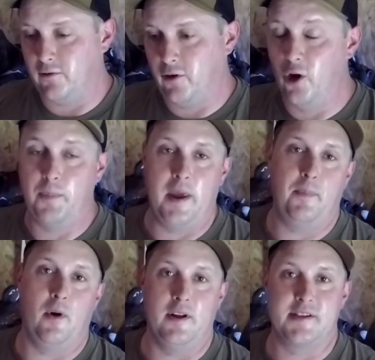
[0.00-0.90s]
2
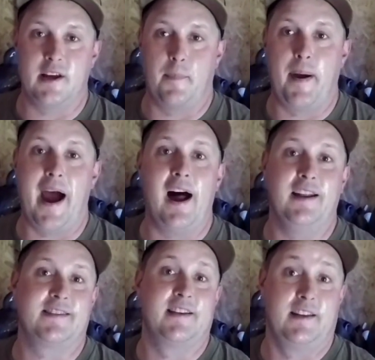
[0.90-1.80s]
people, it's like a
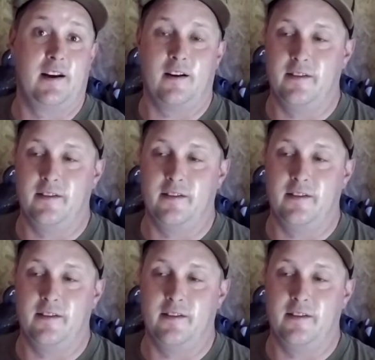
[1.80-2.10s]
palace in there.